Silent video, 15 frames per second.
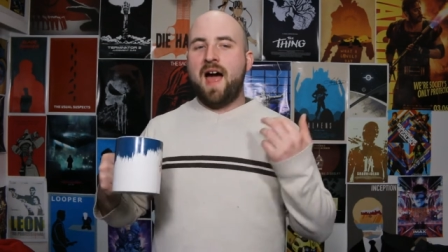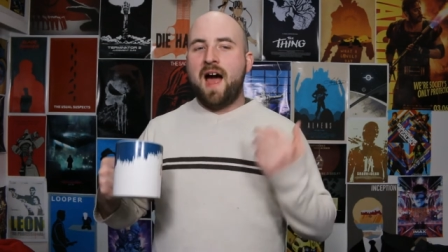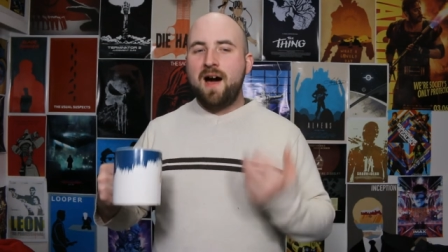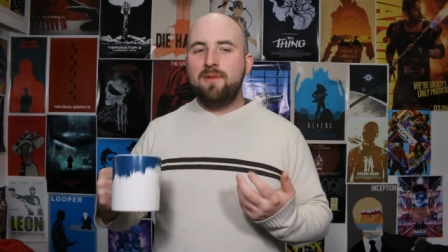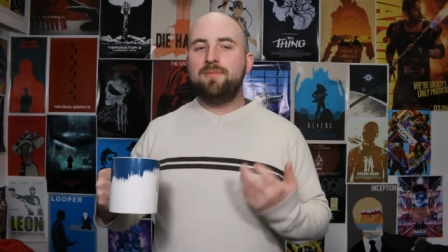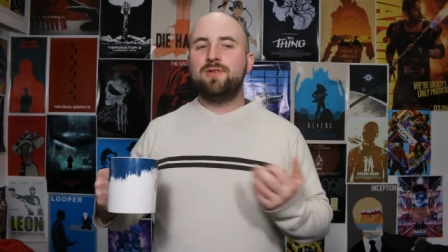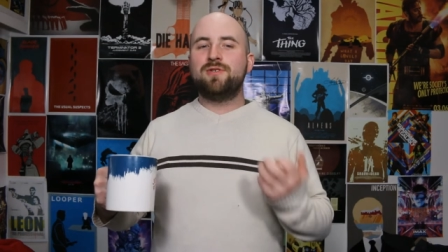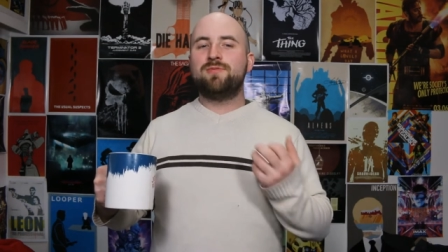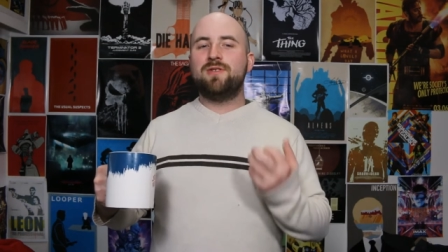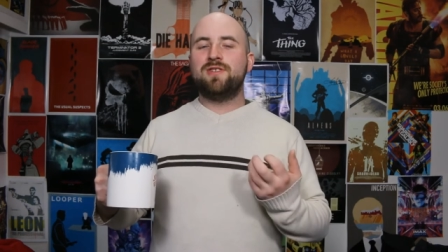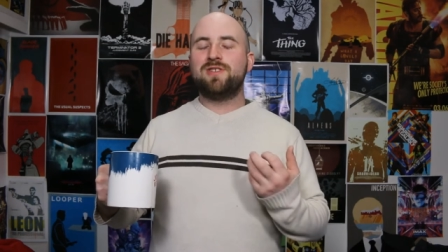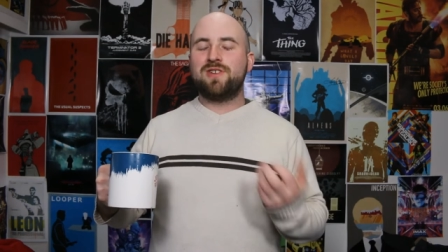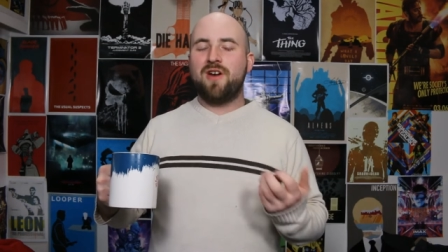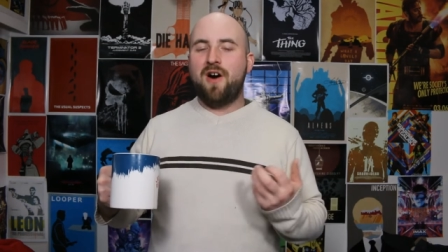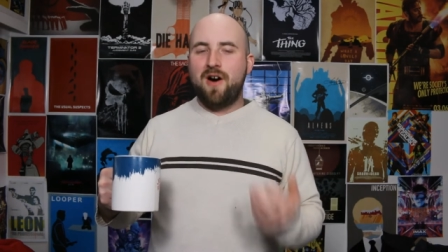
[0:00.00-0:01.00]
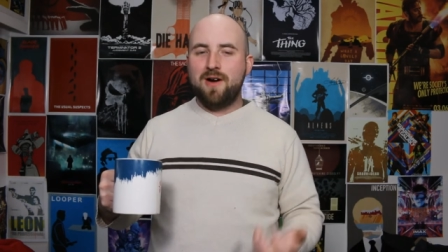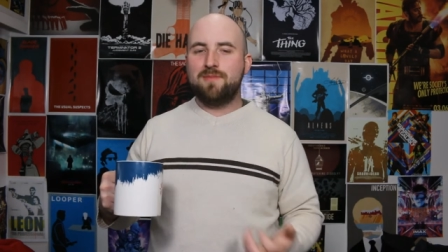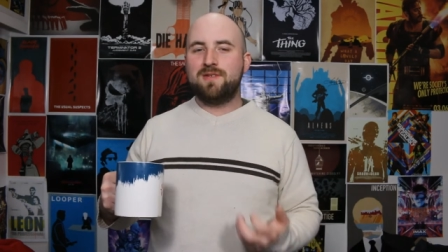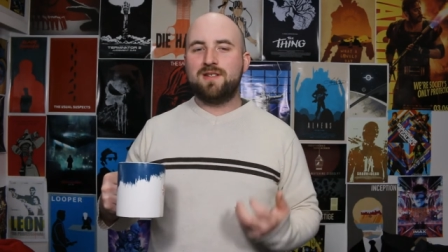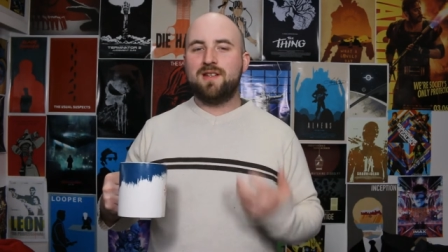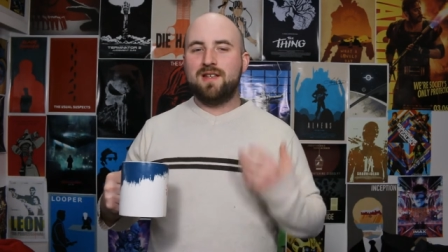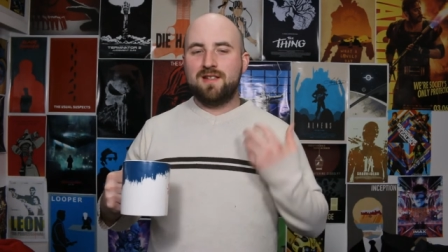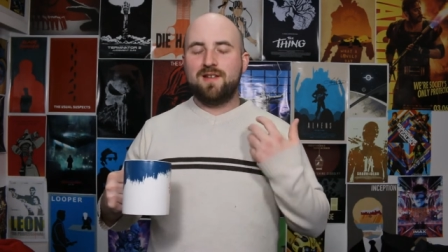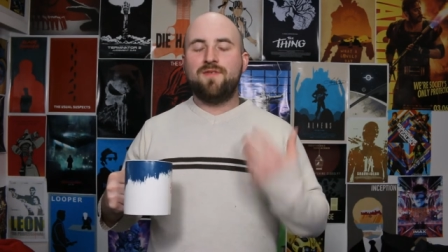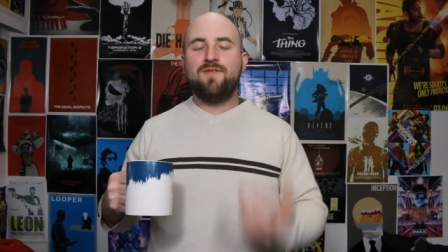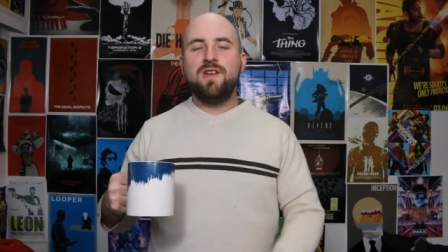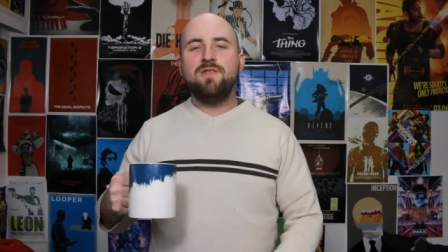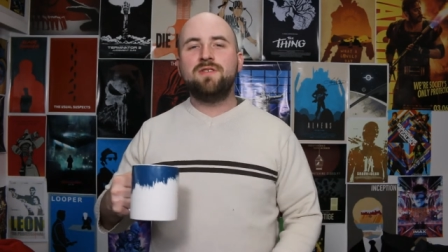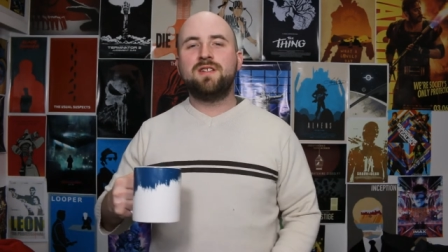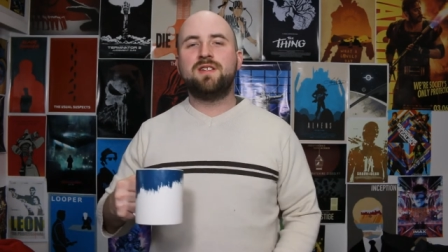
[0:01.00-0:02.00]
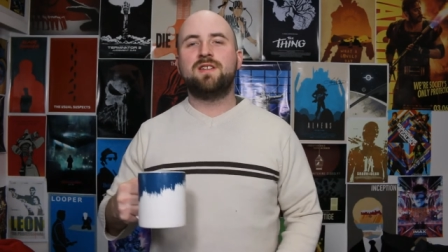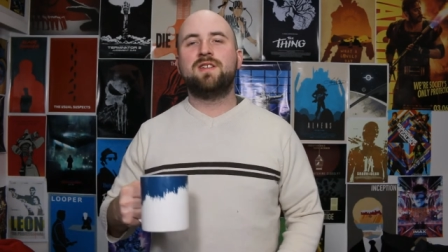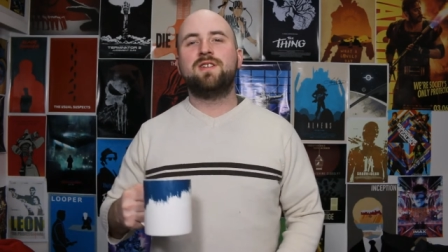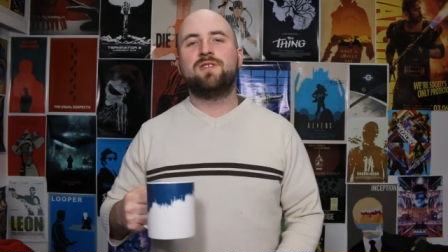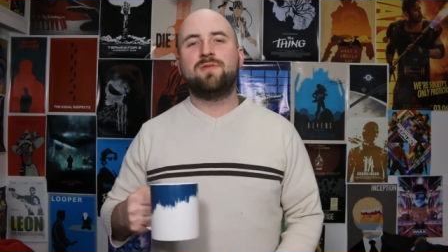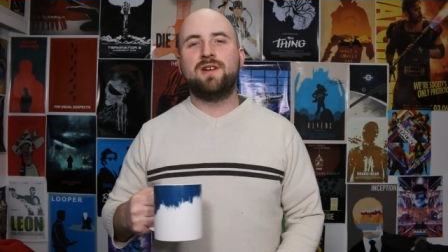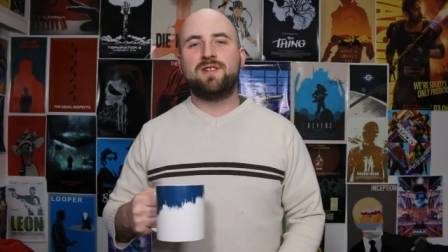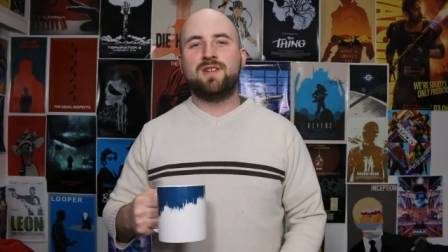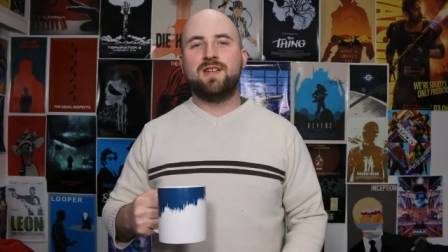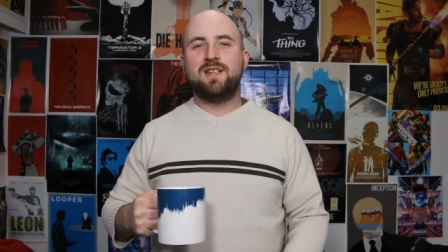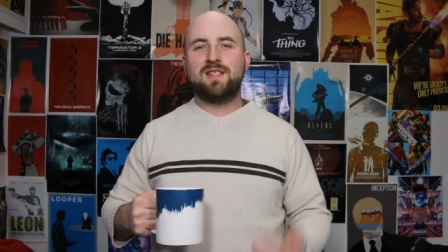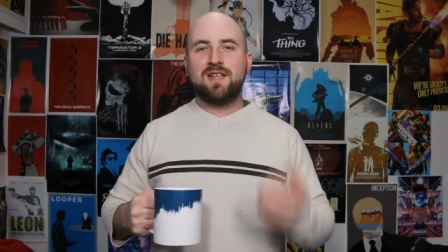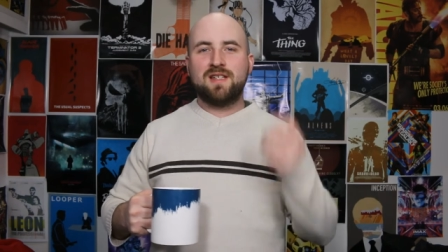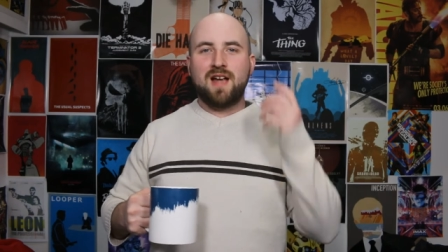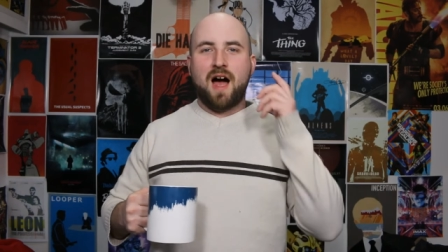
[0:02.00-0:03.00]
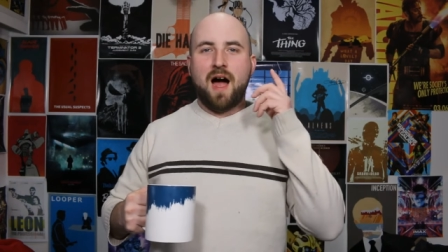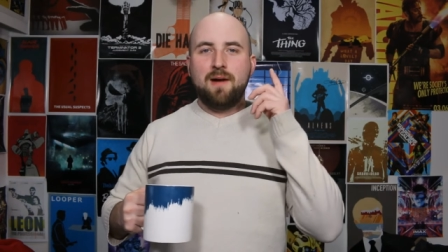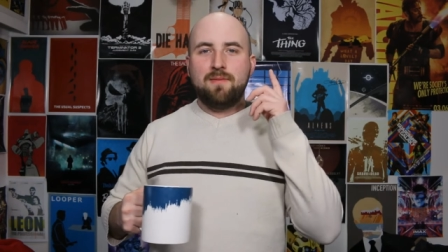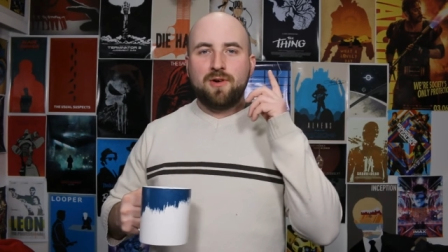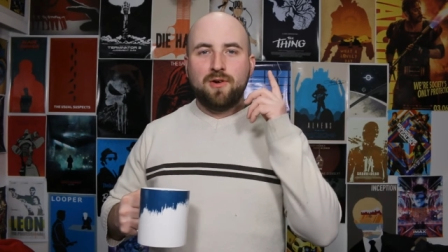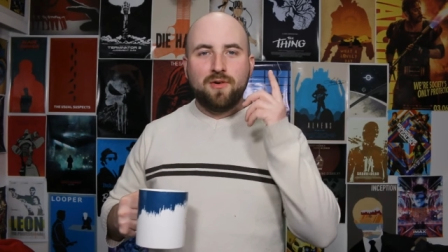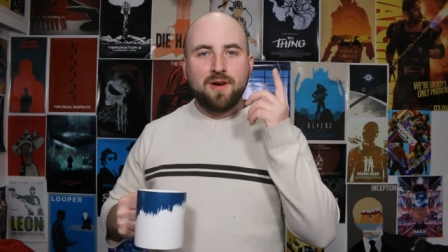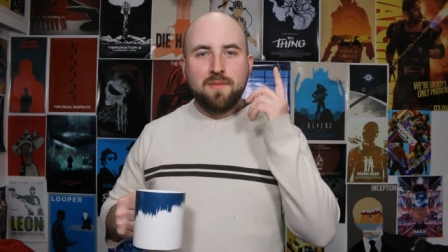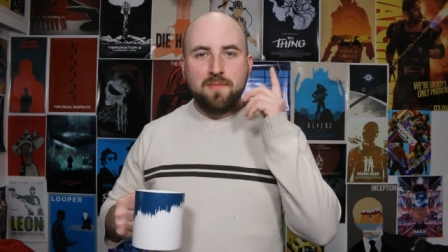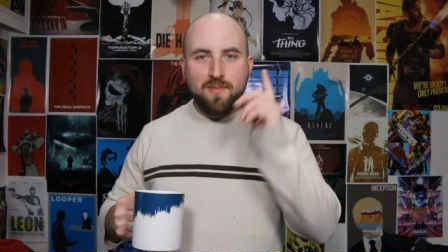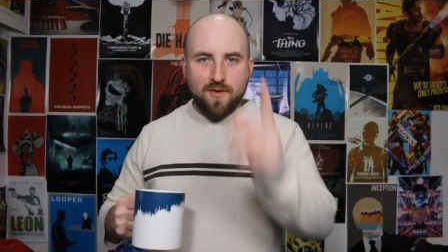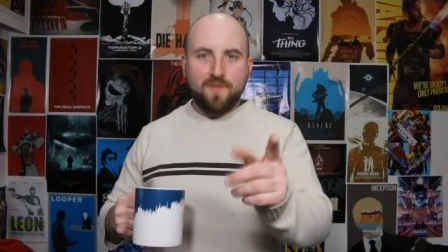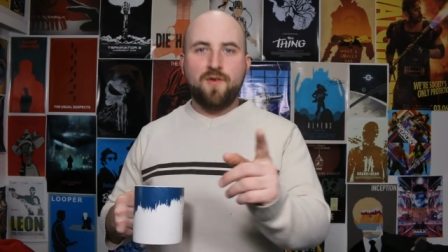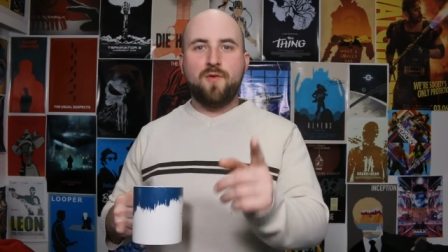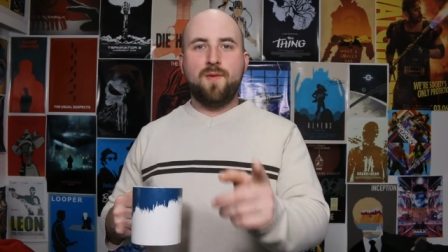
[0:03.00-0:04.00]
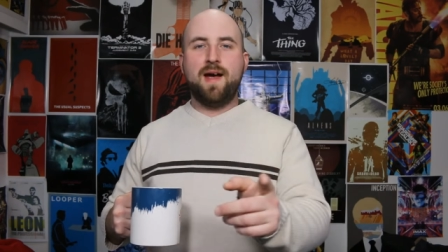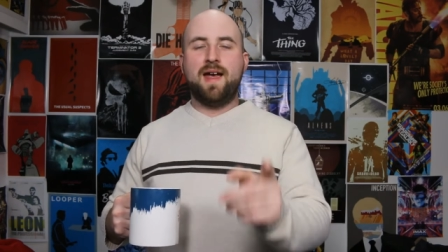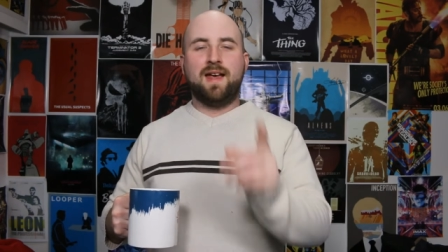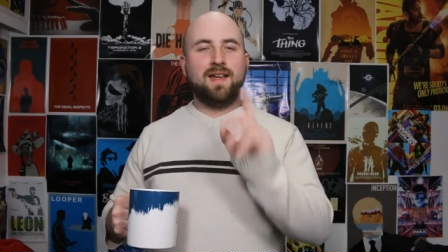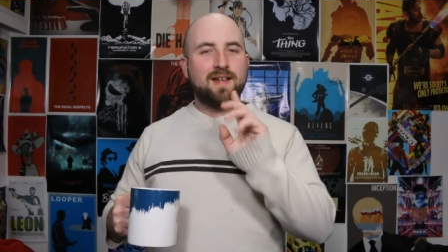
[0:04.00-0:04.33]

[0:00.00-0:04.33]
How Bruce Willis calms, like, diffuses the situation, he says, "I'm going to move away."